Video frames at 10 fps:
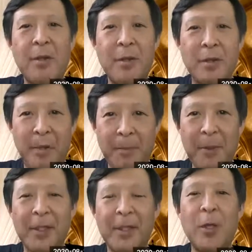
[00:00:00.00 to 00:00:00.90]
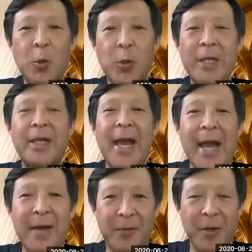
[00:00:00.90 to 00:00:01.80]
typically the week
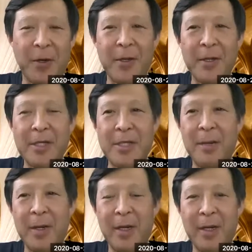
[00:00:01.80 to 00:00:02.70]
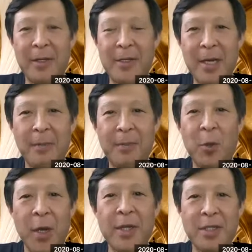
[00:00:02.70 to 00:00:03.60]
after the chapter
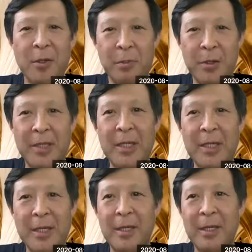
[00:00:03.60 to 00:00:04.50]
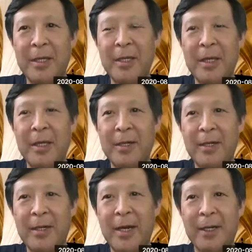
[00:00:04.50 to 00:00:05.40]
1 is completed in the
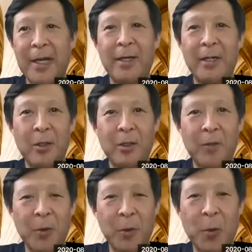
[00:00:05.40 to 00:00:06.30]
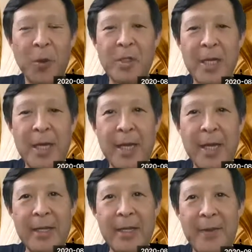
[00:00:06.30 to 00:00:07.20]
calendar for the course.
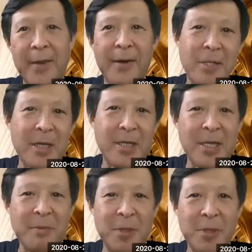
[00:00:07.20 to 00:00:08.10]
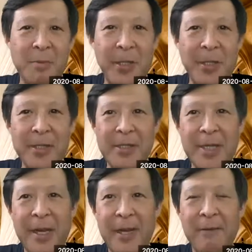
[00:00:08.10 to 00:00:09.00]
Now, there are some exceptions because
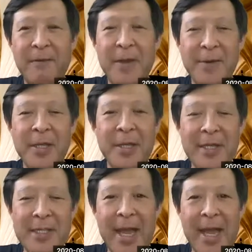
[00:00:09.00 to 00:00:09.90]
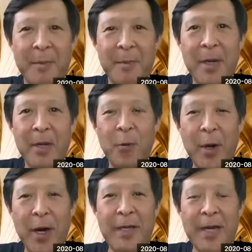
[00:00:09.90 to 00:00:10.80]
if there is an exam
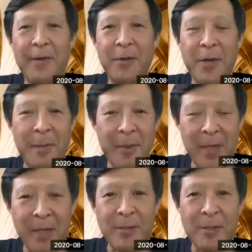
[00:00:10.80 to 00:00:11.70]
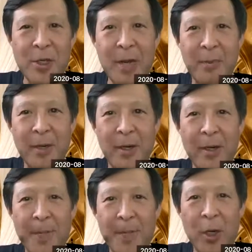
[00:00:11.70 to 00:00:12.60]
right after that particular
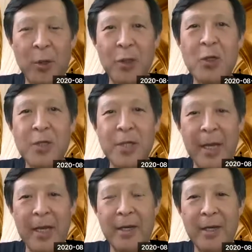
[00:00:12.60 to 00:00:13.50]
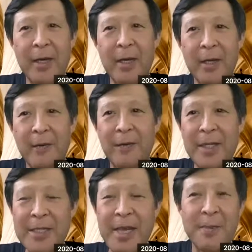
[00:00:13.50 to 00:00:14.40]
chapter on Tuesday, if the
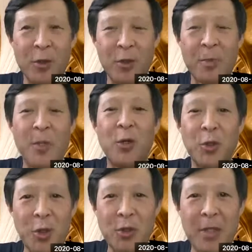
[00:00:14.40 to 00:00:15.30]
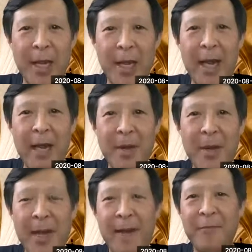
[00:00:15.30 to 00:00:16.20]
exam is to be on Tuesday, I
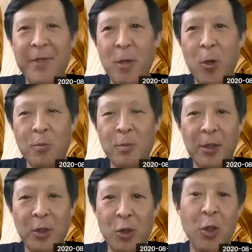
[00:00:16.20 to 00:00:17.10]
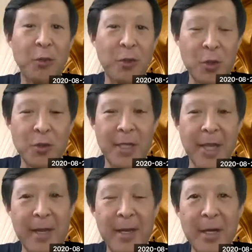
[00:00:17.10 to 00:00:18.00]
may have the homework due on
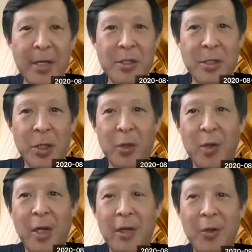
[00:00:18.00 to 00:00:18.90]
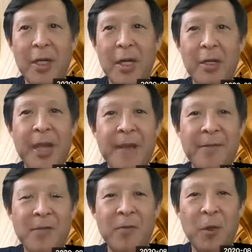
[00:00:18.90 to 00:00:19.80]
Tuesday. So look at the
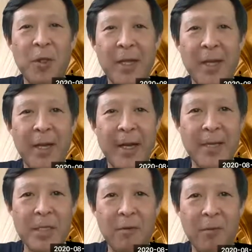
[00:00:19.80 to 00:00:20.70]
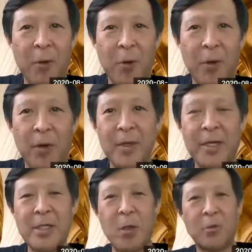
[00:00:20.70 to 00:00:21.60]
Canvas for the deadlines for
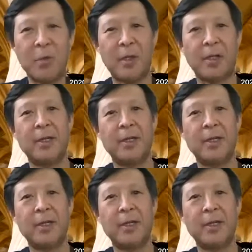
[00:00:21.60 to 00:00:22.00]
these homework